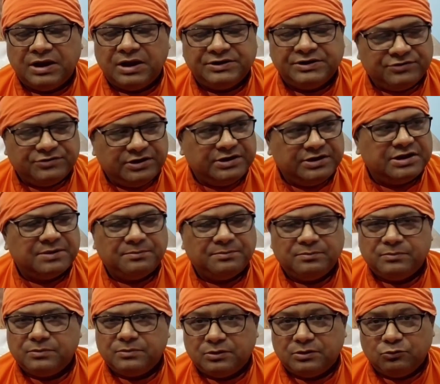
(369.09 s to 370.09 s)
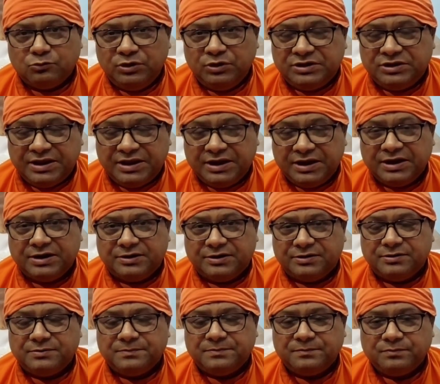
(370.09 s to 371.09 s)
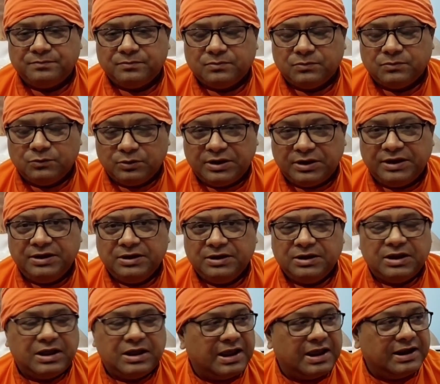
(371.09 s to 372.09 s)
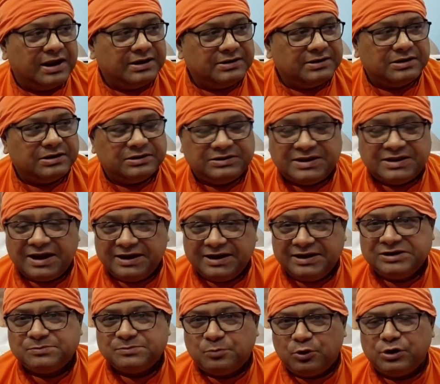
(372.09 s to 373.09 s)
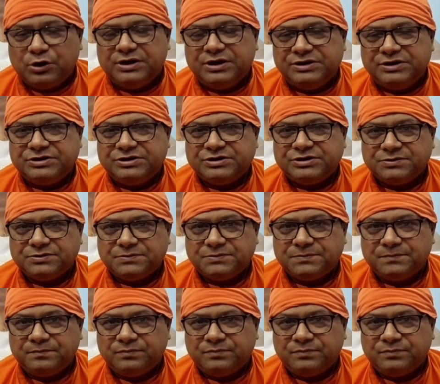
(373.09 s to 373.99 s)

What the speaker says: I treat them with care. Okay? And that is bondage.